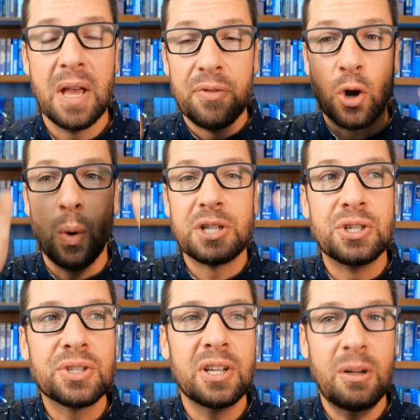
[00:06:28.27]
The
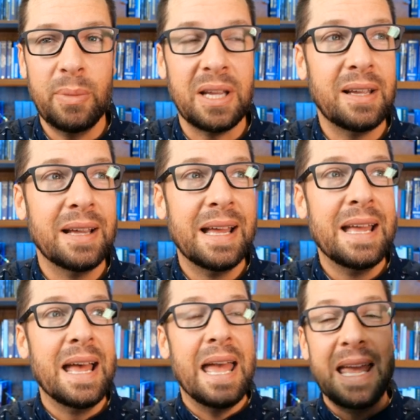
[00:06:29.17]
question's going to be,
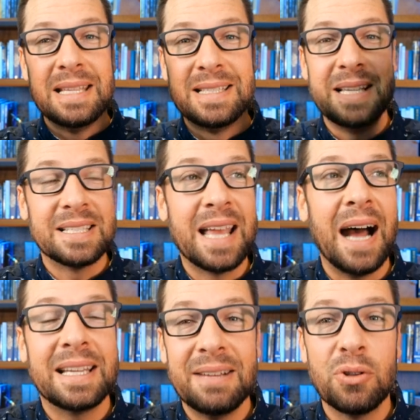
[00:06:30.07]
does
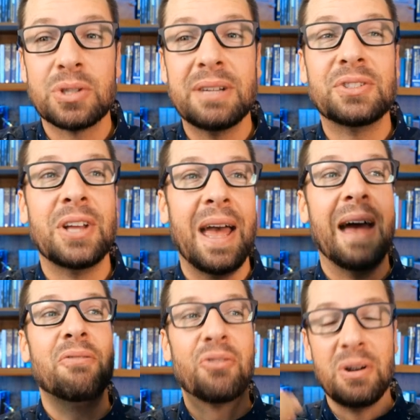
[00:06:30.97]
God give those gifts to
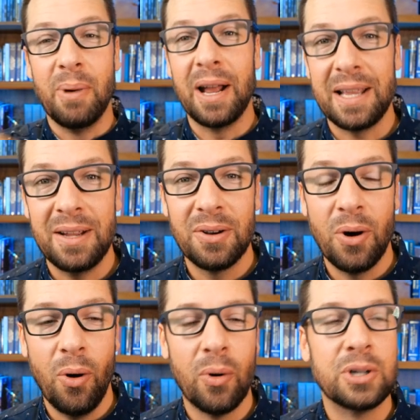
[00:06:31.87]
everybody,
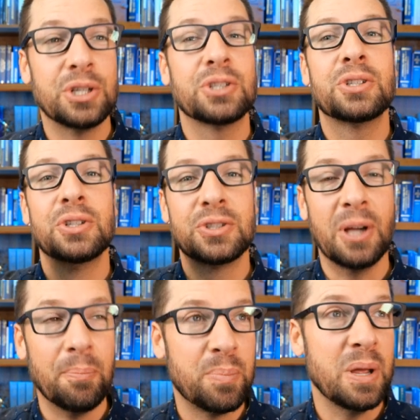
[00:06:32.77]
or just to
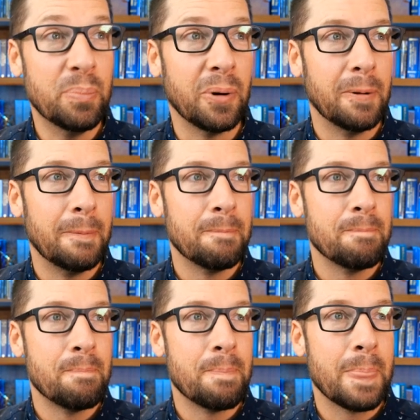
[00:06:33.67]
some people,
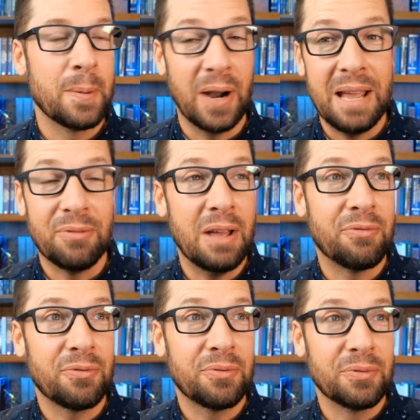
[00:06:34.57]
right?
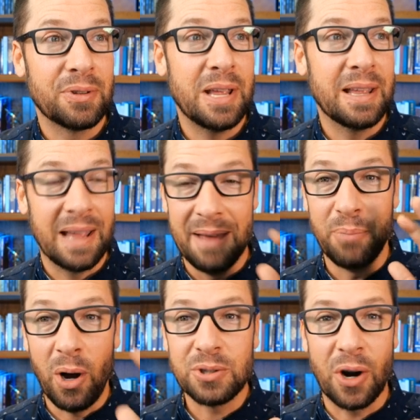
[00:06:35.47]
And
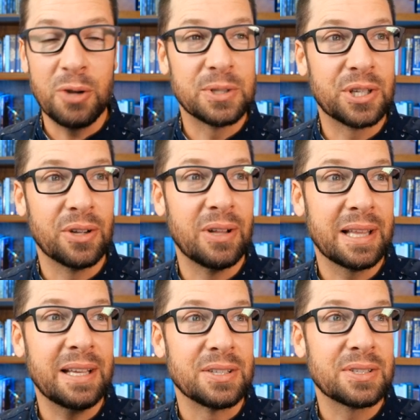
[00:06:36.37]
Paul's argument's going to go like
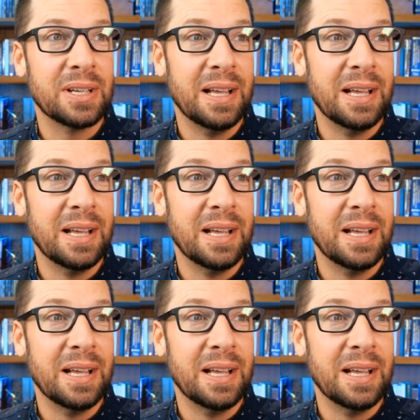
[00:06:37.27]
this.